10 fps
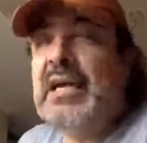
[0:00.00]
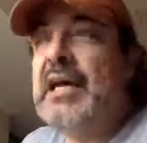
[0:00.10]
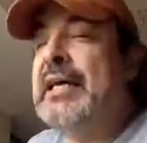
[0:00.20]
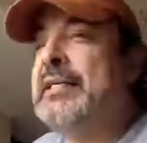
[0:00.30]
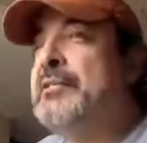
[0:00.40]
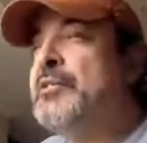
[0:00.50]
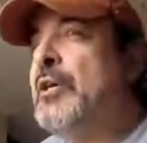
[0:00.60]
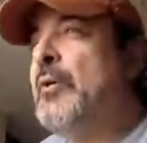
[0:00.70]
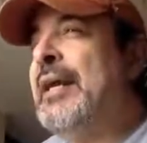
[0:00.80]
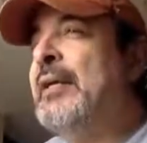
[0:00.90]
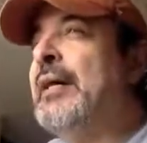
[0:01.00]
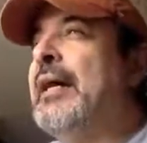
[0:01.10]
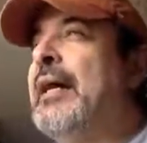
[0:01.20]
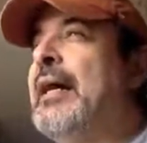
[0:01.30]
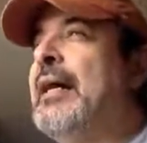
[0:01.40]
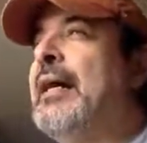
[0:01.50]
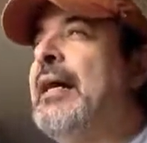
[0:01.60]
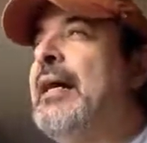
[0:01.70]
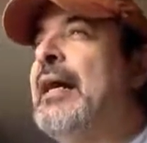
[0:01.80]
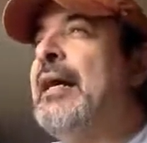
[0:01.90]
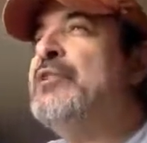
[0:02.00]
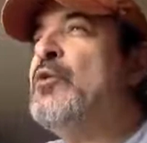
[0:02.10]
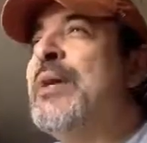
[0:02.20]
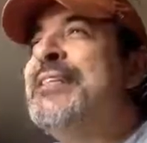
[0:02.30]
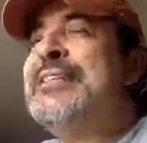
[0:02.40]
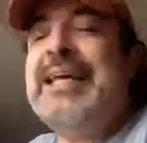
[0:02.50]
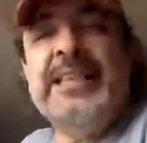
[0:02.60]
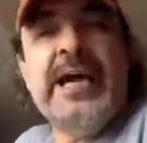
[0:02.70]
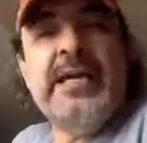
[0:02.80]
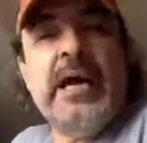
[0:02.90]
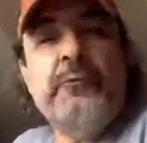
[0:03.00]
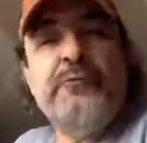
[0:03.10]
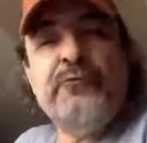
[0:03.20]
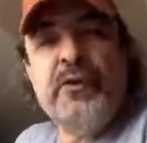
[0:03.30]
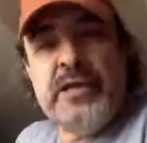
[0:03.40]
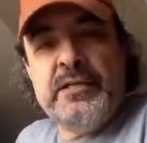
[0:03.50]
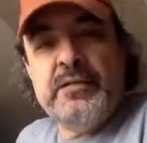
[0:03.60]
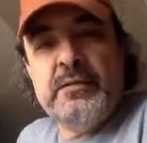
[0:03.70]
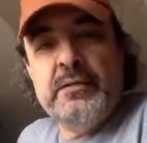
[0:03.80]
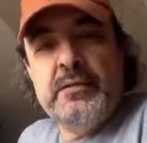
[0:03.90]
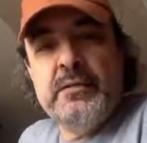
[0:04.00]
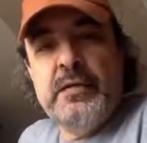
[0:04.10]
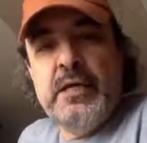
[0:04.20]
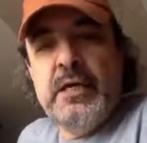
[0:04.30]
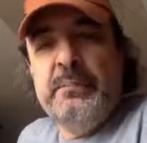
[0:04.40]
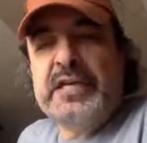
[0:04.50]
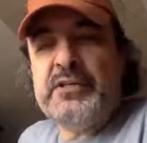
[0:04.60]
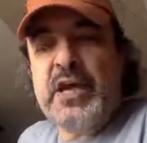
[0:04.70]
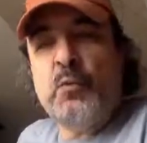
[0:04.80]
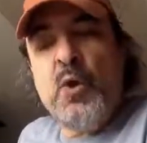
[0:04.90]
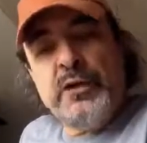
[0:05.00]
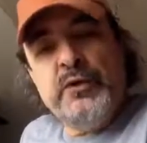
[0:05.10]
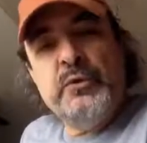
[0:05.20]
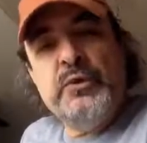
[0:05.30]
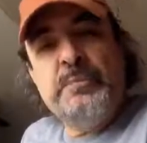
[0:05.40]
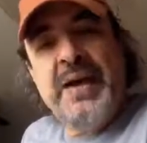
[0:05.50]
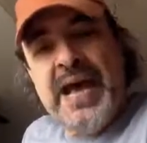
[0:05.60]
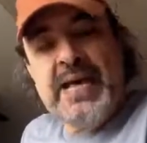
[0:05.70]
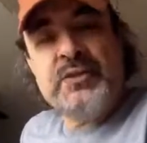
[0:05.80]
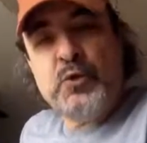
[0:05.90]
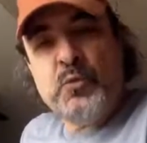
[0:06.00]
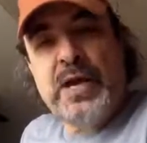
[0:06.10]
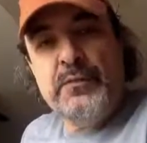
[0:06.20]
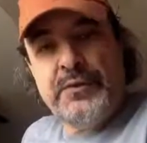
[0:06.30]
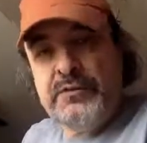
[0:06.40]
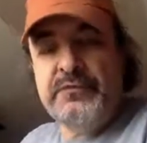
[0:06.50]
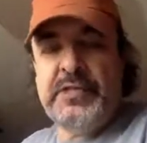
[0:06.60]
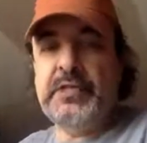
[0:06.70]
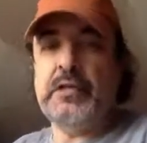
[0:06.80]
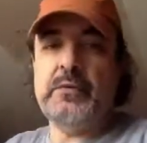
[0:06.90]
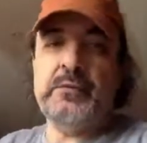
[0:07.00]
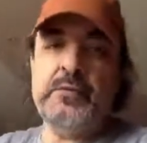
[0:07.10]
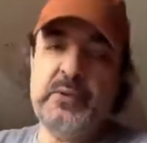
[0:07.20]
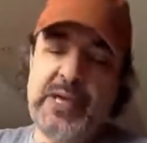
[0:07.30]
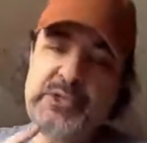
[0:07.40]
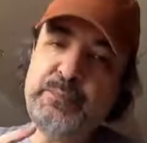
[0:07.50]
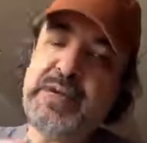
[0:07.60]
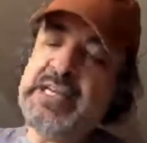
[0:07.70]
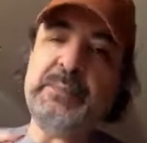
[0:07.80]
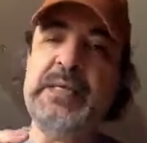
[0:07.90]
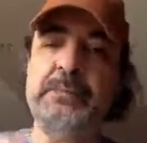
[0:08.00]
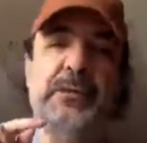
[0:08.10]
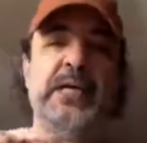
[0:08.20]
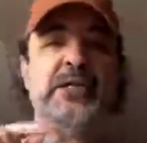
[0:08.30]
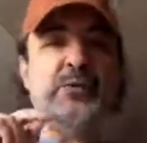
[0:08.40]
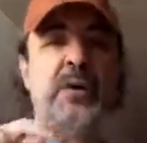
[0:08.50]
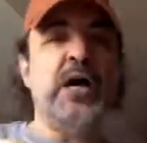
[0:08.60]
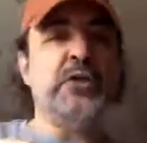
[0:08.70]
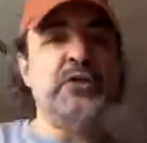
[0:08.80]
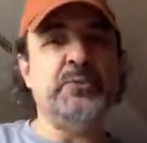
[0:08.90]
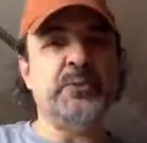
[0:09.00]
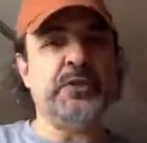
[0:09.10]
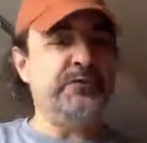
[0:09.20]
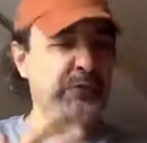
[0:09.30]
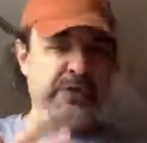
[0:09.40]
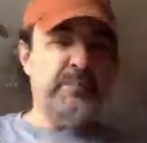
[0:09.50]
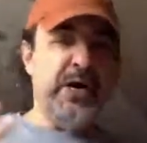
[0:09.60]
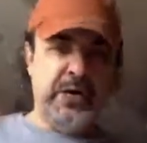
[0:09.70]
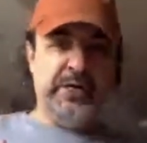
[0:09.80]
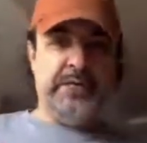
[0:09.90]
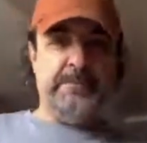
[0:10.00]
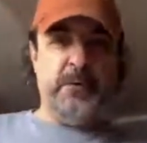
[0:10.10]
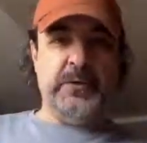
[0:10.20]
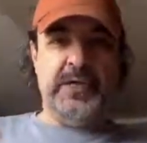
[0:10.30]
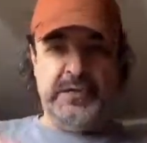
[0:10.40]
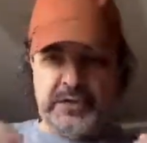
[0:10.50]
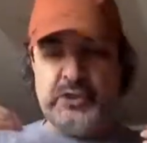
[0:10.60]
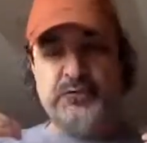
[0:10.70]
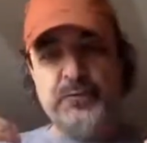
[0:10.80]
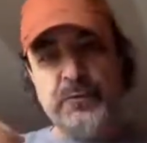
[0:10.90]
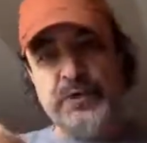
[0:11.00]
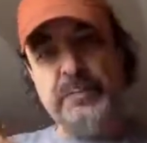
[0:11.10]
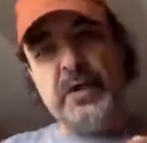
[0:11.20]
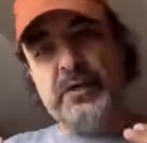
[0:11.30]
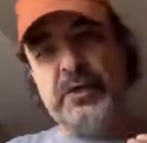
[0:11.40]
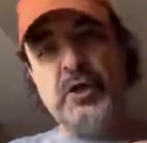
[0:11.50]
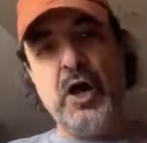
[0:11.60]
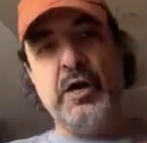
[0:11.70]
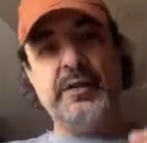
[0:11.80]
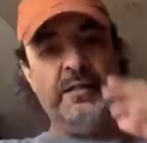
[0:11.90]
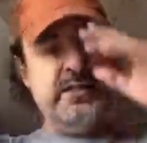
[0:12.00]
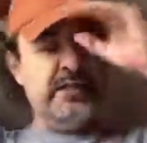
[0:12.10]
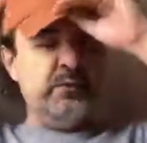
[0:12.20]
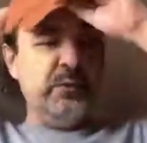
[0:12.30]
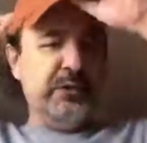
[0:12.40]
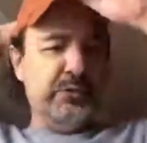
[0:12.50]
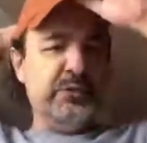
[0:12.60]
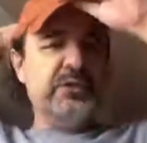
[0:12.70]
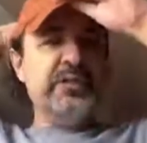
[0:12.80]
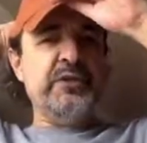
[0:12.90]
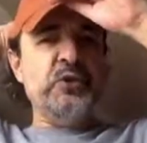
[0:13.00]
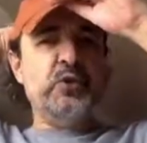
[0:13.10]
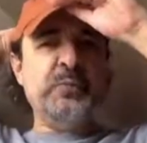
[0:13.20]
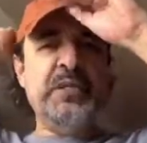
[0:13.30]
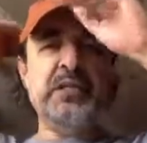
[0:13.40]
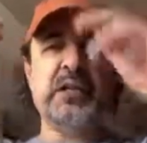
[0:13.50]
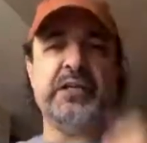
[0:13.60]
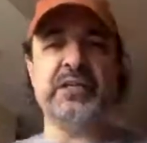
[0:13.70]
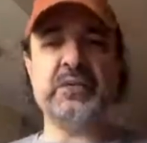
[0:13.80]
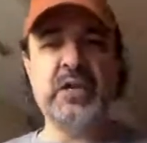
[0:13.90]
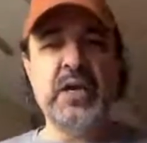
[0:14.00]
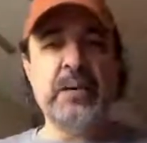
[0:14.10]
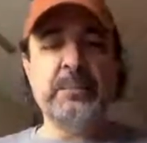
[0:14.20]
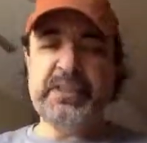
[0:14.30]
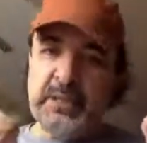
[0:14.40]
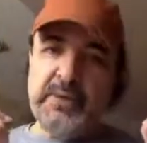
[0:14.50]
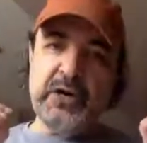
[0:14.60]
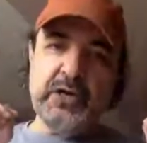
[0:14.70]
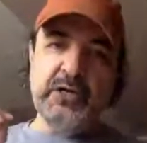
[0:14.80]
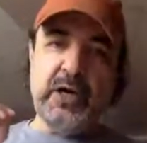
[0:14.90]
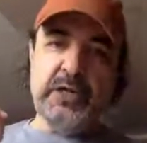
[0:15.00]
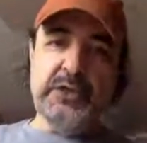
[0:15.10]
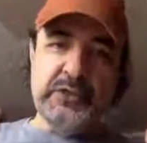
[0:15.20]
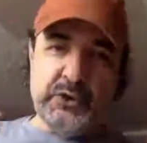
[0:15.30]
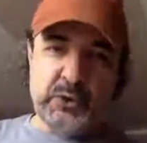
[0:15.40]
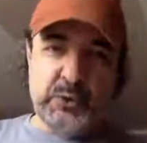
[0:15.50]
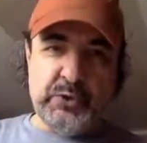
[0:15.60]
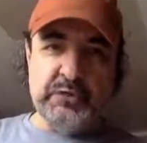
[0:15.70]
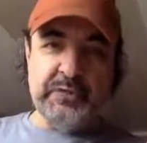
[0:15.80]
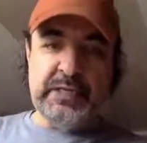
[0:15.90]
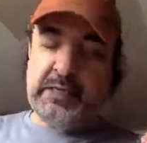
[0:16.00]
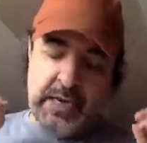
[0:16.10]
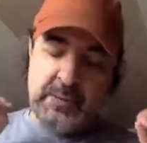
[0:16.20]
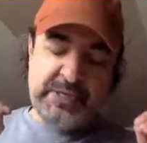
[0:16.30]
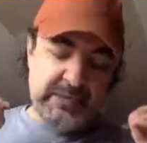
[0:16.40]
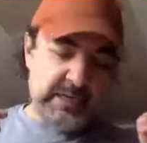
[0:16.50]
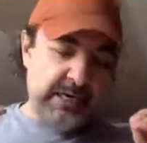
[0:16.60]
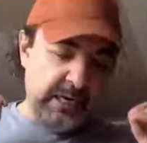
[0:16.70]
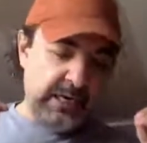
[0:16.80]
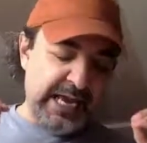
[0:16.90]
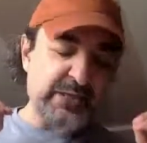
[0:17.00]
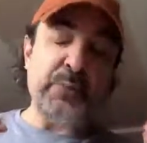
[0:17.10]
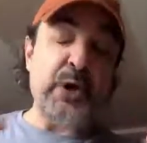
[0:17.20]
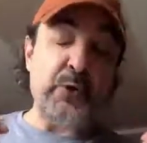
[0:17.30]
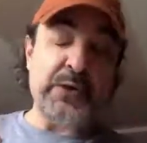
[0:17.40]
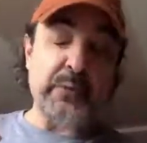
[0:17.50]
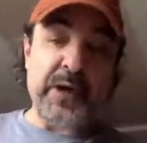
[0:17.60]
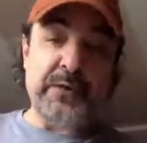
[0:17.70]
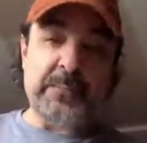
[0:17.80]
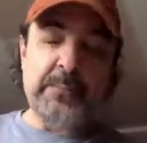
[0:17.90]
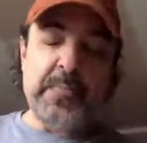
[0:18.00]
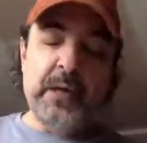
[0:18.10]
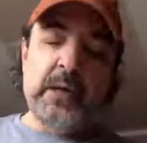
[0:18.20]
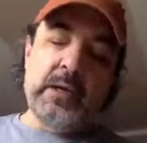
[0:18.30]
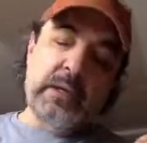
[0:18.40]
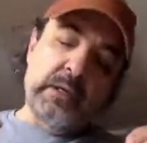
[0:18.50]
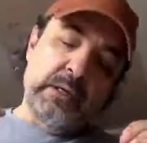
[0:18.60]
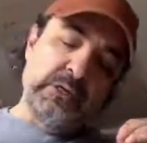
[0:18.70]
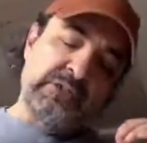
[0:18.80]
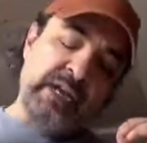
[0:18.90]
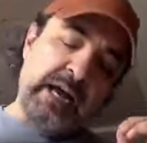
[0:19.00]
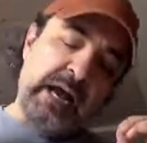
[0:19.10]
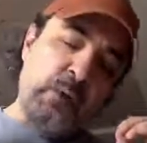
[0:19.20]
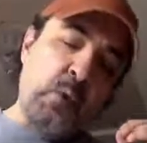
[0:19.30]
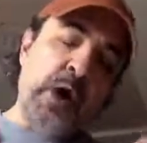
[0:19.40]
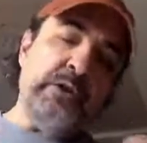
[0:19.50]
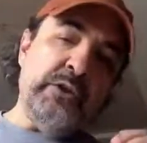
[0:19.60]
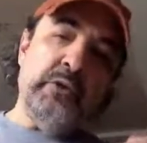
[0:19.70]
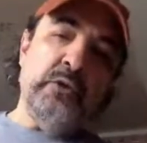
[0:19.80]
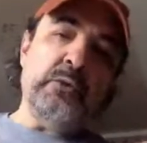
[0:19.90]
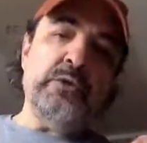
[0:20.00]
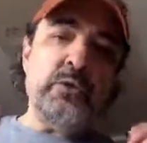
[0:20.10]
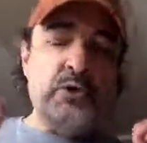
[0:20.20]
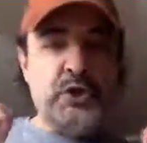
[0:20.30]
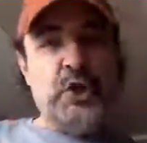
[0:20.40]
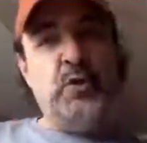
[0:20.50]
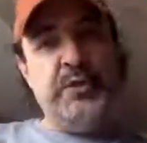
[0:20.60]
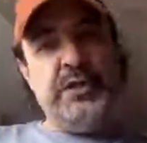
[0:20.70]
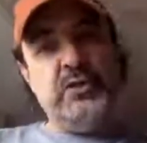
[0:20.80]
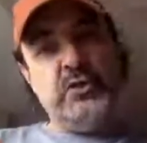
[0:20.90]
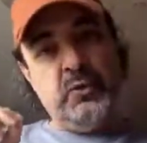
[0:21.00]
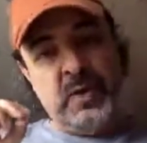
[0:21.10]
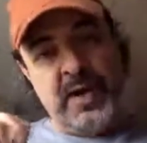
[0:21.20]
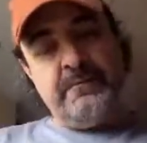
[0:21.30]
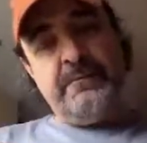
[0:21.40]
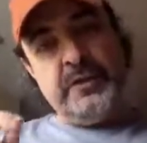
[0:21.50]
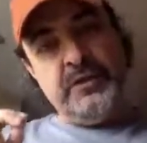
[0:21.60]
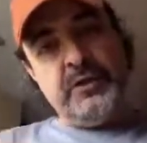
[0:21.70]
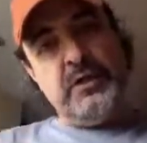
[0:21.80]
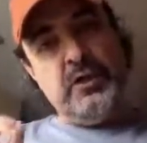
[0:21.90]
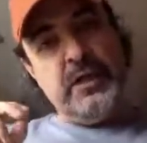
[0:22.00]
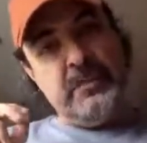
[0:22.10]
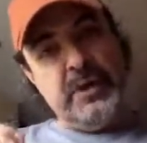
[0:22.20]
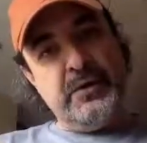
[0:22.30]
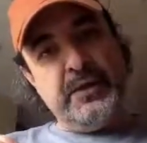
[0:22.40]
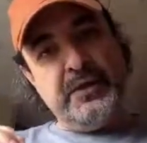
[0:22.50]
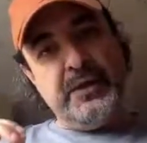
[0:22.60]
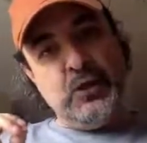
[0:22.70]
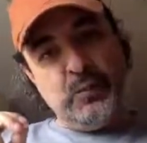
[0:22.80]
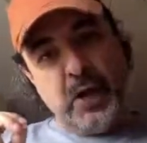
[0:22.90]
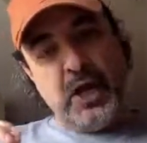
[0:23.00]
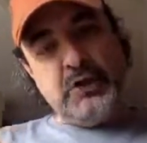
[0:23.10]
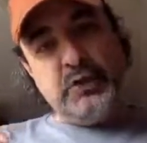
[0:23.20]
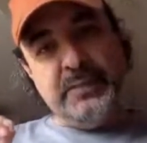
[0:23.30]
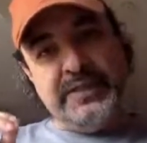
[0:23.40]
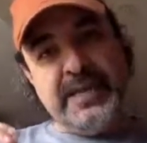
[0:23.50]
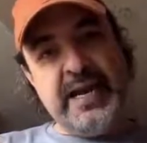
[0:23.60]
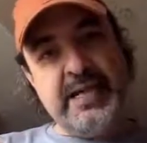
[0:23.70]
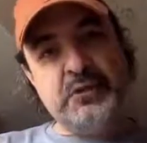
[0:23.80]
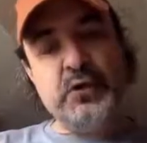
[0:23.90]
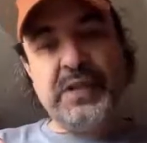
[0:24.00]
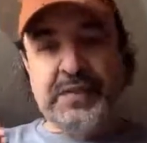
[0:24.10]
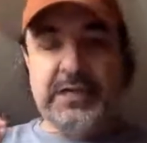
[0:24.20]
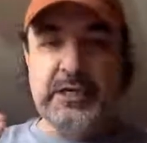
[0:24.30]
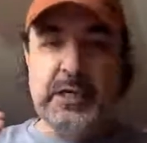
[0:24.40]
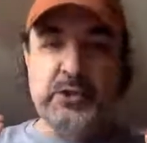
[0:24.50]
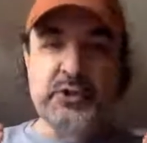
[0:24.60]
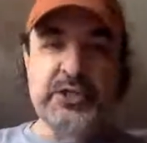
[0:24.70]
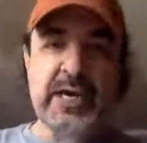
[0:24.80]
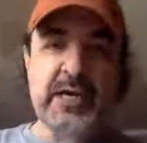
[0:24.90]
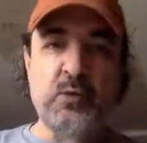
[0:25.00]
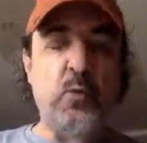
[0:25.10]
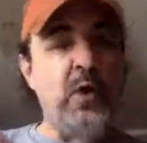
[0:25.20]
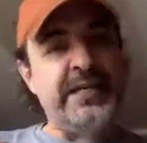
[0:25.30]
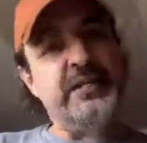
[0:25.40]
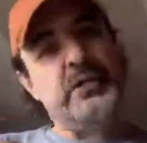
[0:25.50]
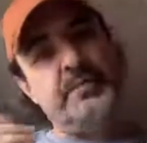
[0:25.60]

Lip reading: And so anyway, I just want to say that up front, because I want you to pass around this video to as many people as possible. If you're an American, okay, this is for the American audience and to a lesser extent the European audience, but the American audience exclusively, I mean, as a priority rather. You see, I want you to show this to every single American that you possibly can so that they can understand what is